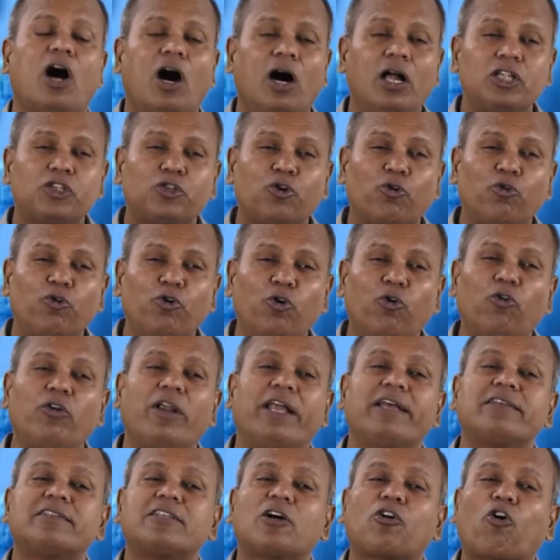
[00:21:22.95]
also known
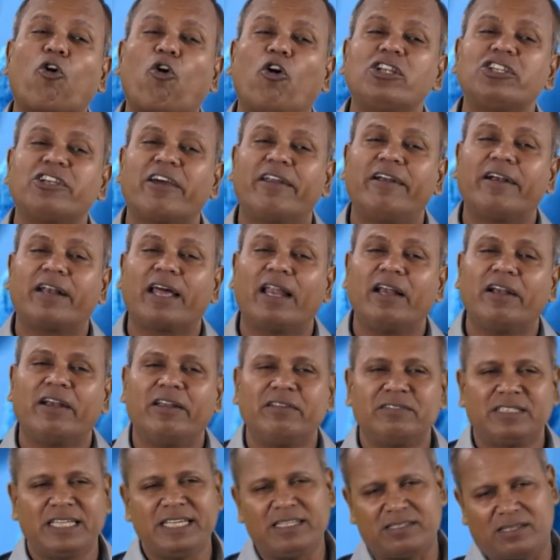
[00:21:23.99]
as the congenital
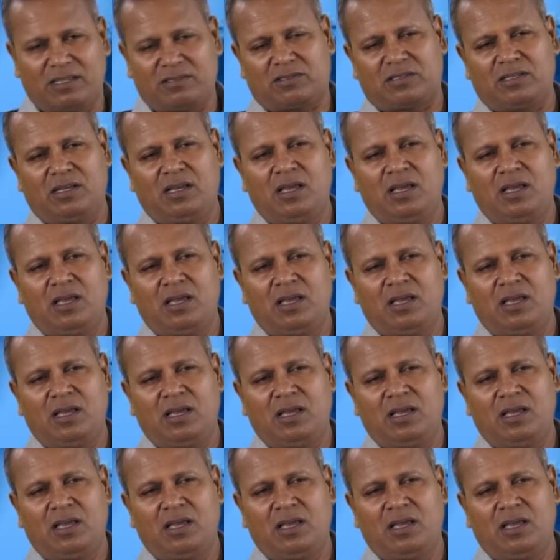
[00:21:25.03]
diseases.